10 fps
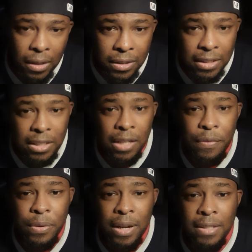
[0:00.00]
just to give
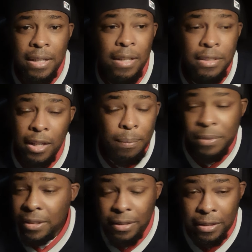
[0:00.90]
you guys a heads up,
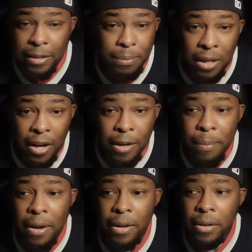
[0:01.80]
just because I'm talking
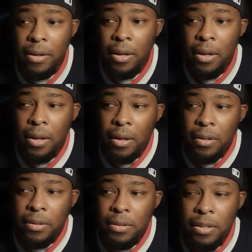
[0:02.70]
about it,
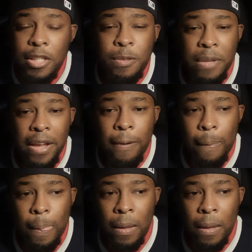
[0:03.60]
to this day,